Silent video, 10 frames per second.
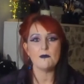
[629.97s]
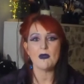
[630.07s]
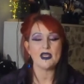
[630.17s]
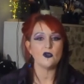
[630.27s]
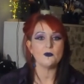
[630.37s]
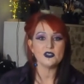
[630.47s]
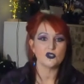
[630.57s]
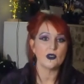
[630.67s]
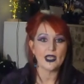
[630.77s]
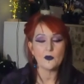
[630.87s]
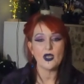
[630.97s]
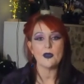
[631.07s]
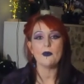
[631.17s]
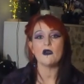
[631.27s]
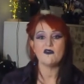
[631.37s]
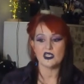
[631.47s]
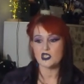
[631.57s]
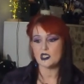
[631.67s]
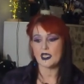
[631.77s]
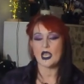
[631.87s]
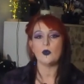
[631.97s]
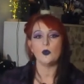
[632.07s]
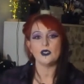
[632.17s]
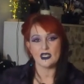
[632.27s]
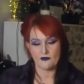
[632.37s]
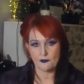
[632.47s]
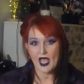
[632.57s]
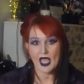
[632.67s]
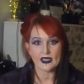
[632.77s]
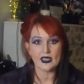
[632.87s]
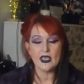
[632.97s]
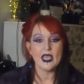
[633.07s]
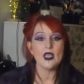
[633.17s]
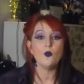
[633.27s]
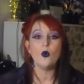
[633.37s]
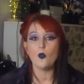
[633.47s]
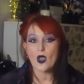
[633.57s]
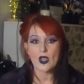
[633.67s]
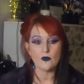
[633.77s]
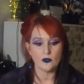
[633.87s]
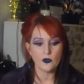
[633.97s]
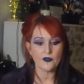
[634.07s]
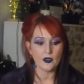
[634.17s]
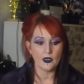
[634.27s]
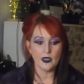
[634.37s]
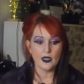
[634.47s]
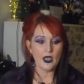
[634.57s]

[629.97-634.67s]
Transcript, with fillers: It might not be straight away, but eventually I will give back in one way or another.